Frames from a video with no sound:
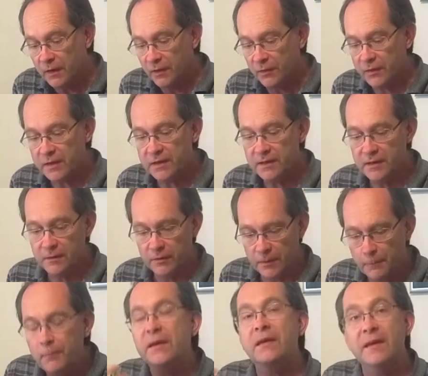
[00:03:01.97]
The
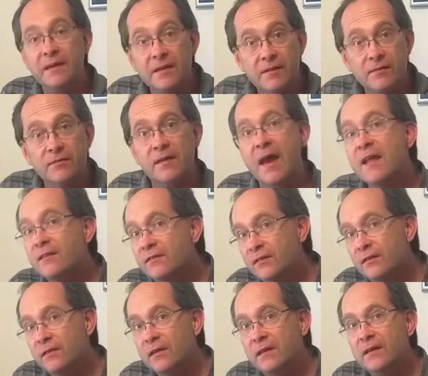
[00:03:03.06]
beginners answer
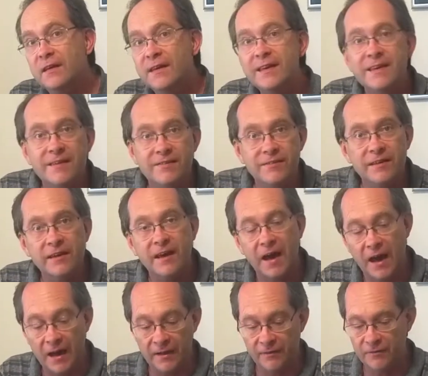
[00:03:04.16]
the easy
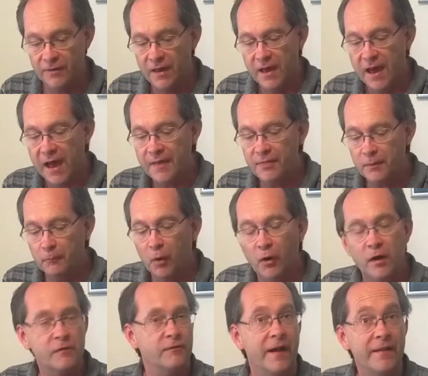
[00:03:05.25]
cards, and the
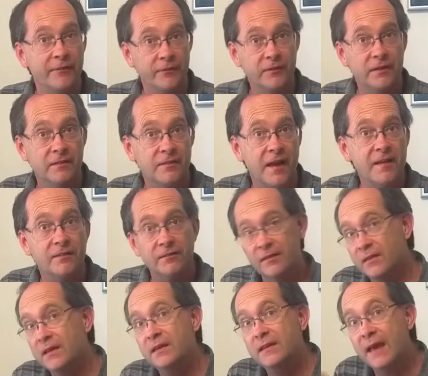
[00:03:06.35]
more advanced kids answer
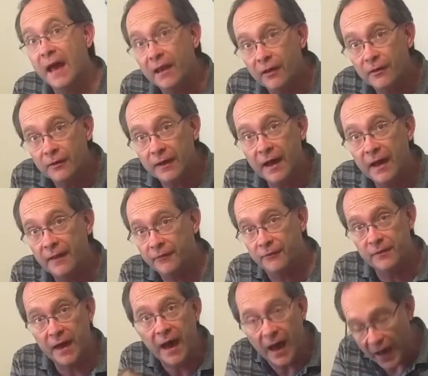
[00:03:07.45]
the yellow cards,
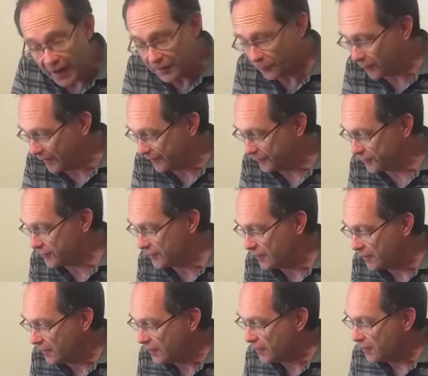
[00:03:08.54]
the harder ones.
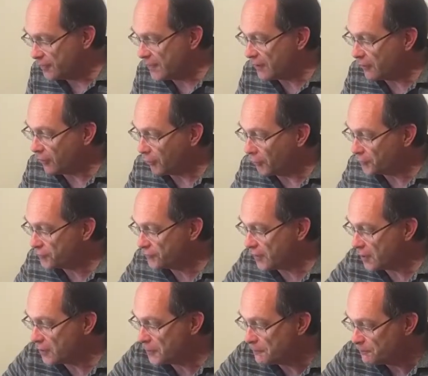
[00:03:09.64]
There are
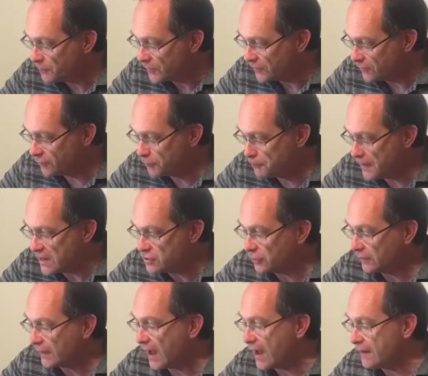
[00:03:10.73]
also special
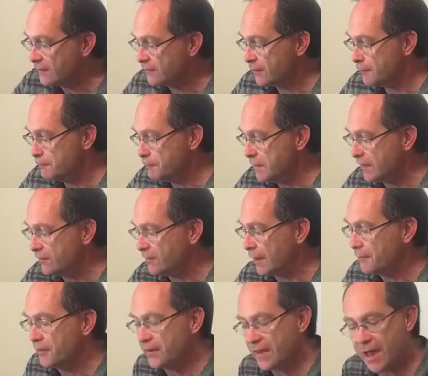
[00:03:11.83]
cards that mix
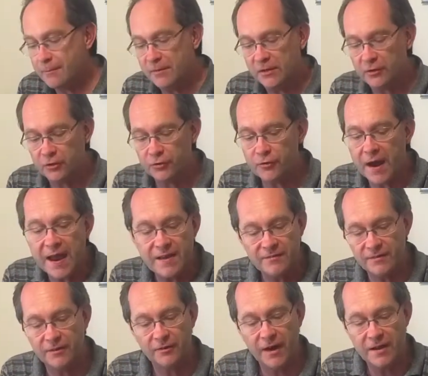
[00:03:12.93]
up the game in
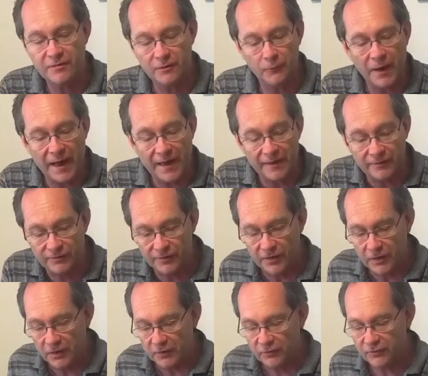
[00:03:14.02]
crazy ways,
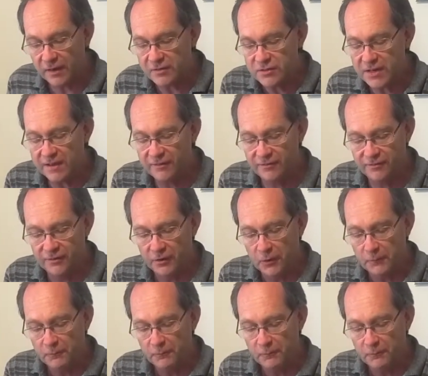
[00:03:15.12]
such as